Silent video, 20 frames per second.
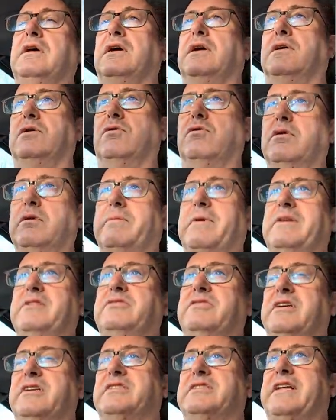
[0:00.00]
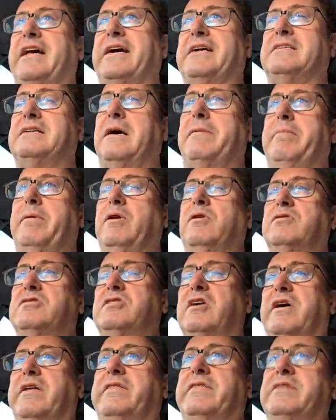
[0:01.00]
and all the ones that are stacked up
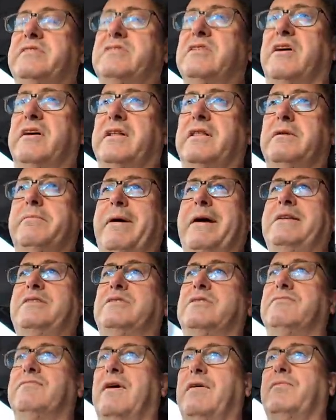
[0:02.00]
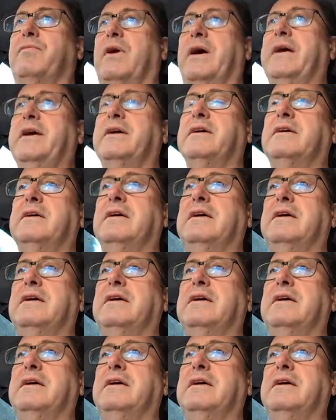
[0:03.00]
alongside the side of the Manston runway